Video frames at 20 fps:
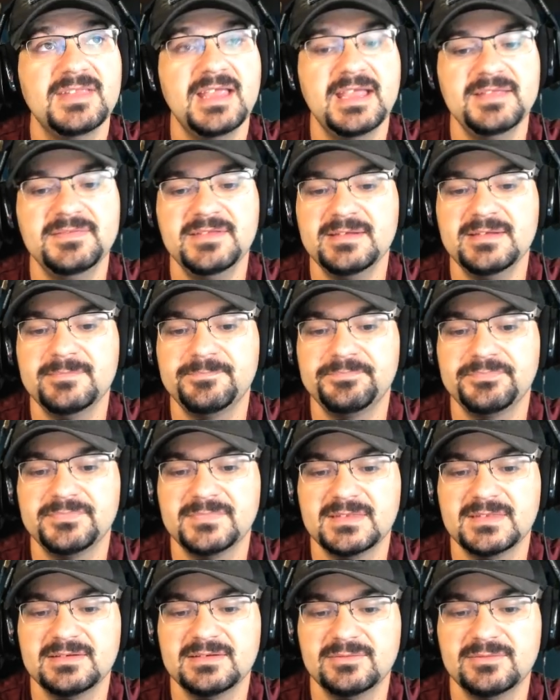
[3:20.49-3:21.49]
and then
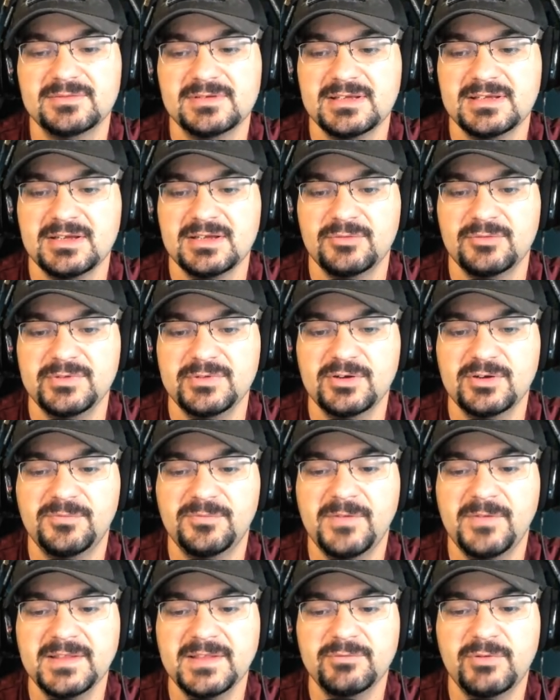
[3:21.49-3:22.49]
we go
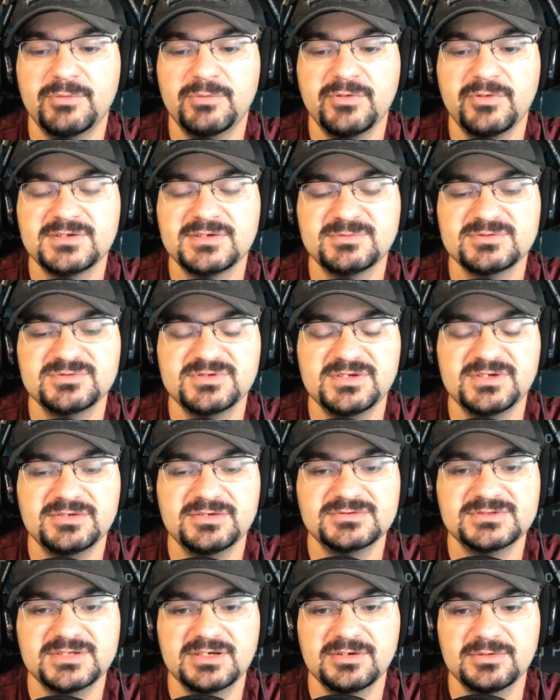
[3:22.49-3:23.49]
find the one we were supposed to
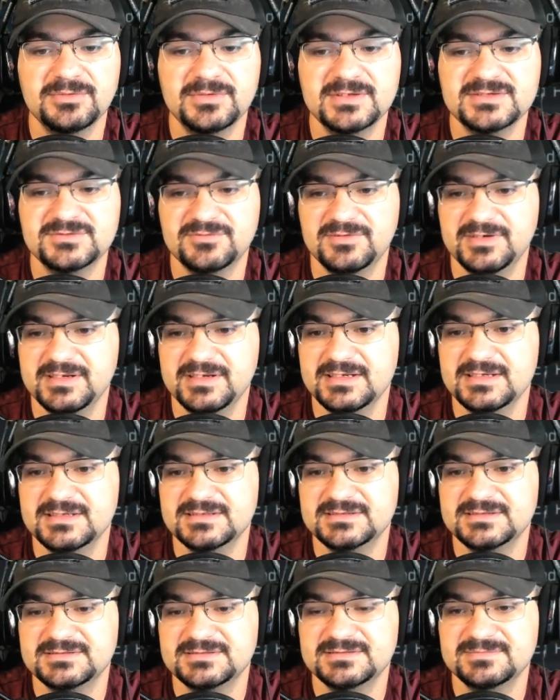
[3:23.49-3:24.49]
do. So this one
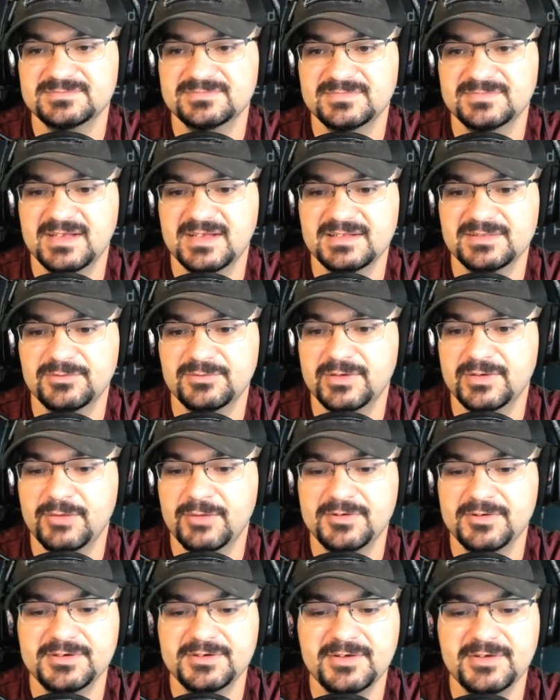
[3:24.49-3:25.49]
is not the one
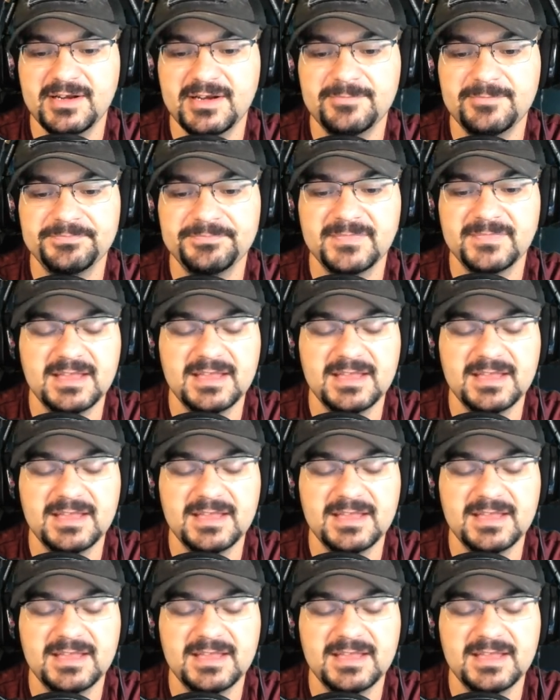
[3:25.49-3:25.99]
I want to do right now.